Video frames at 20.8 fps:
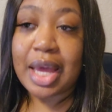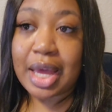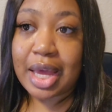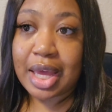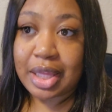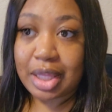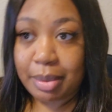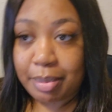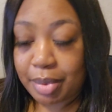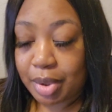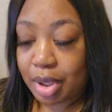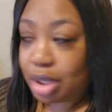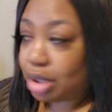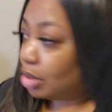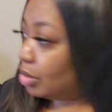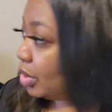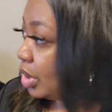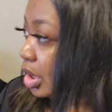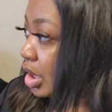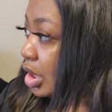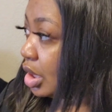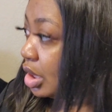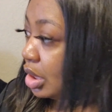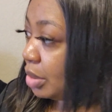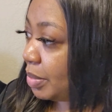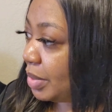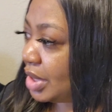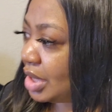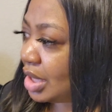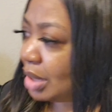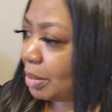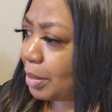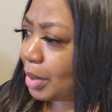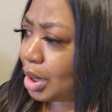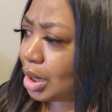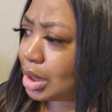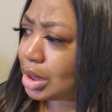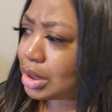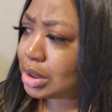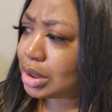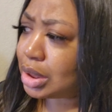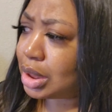I am hungry. And then I'm
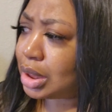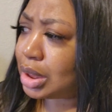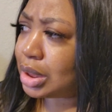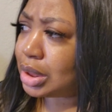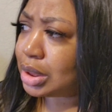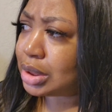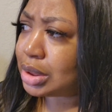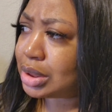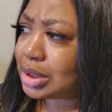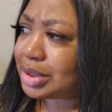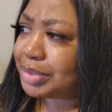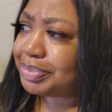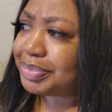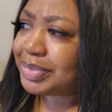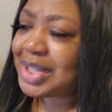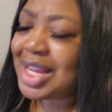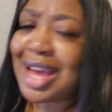gonna just,